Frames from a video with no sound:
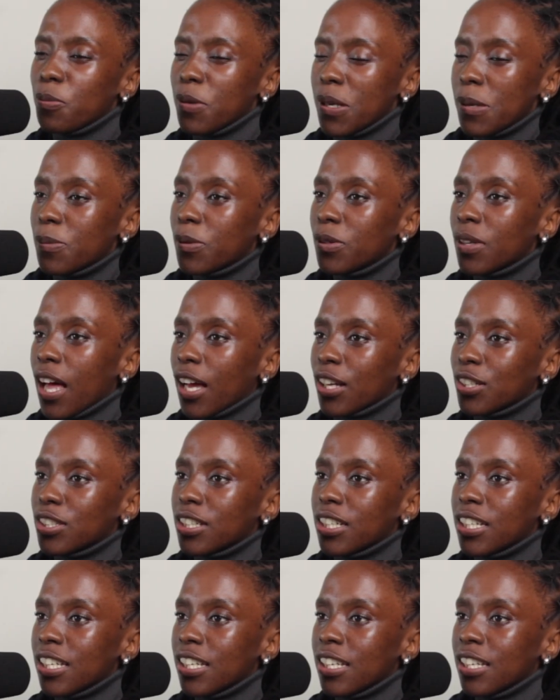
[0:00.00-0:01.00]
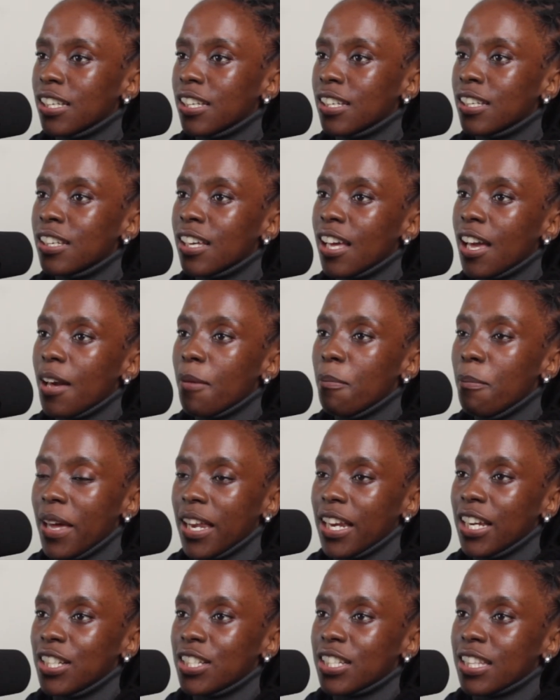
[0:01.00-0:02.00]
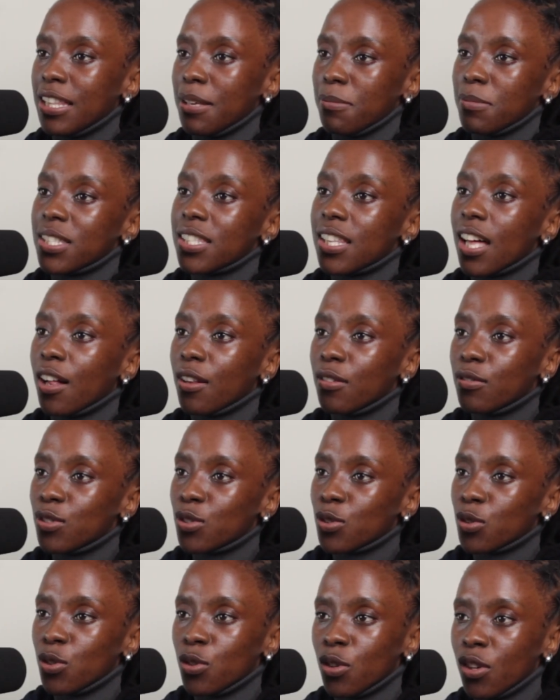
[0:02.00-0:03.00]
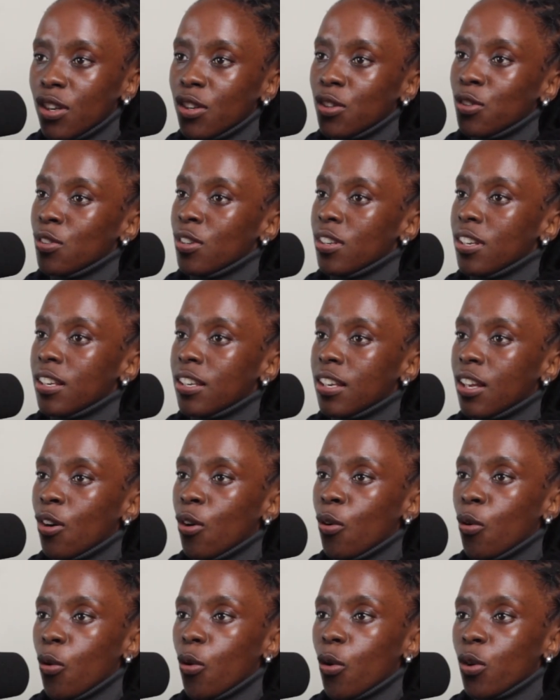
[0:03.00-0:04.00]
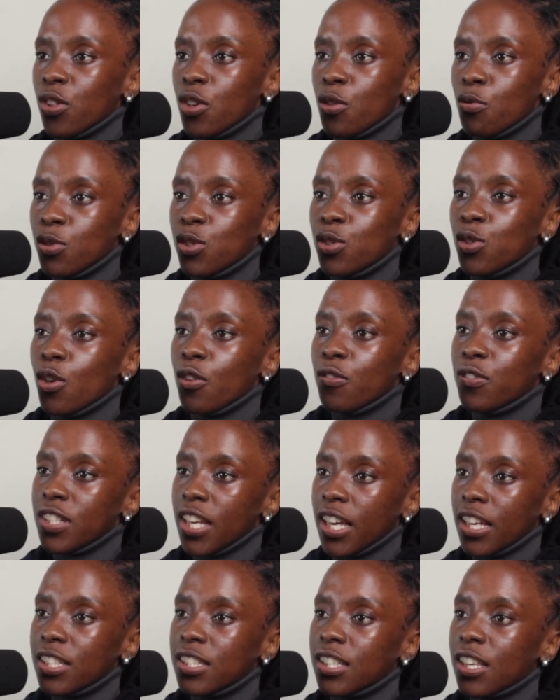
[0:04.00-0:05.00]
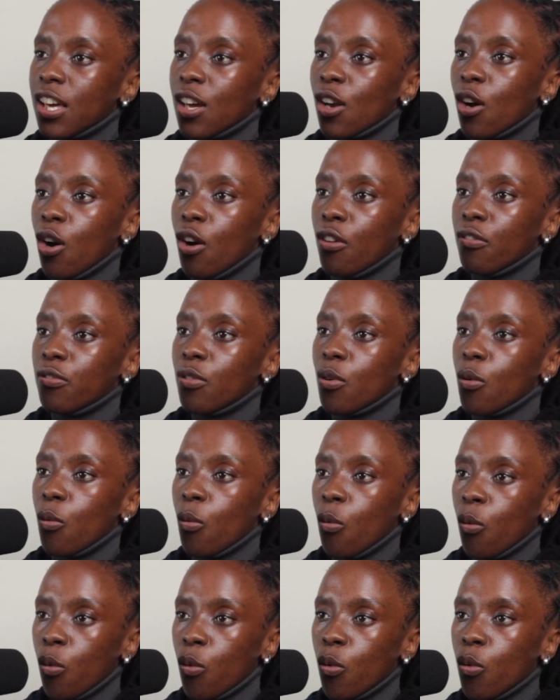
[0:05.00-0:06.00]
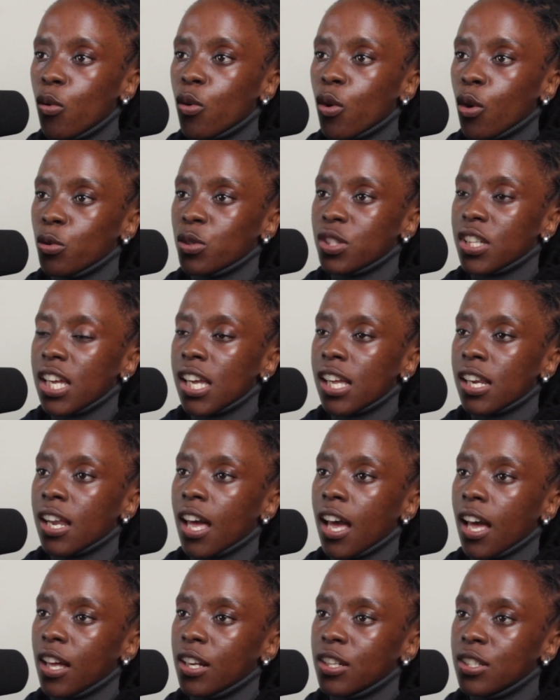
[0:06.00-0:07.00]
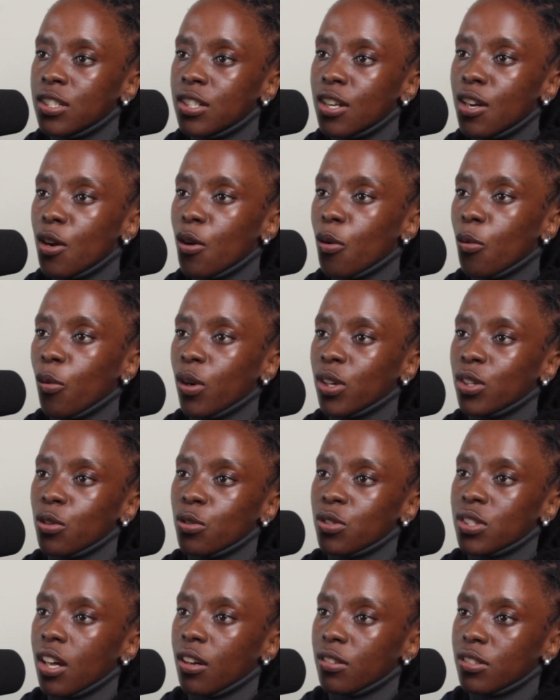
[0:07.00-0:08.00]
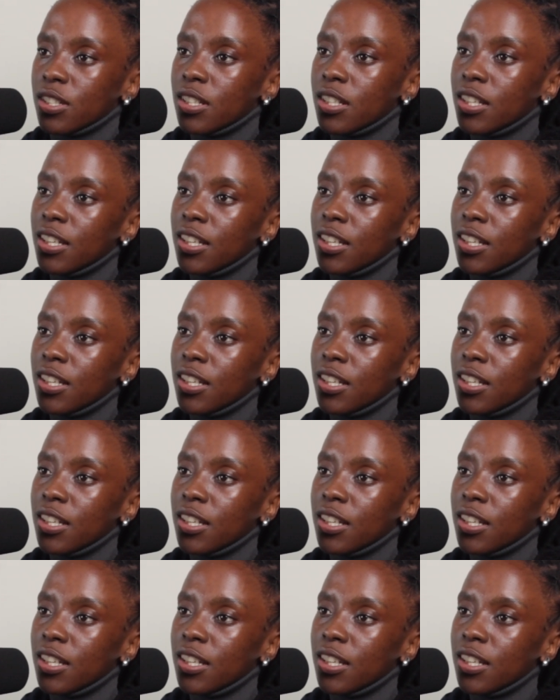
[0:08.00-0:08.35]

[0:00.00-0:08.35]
people actually manage themselves, or the reserve takes care of who goes in and what goes out?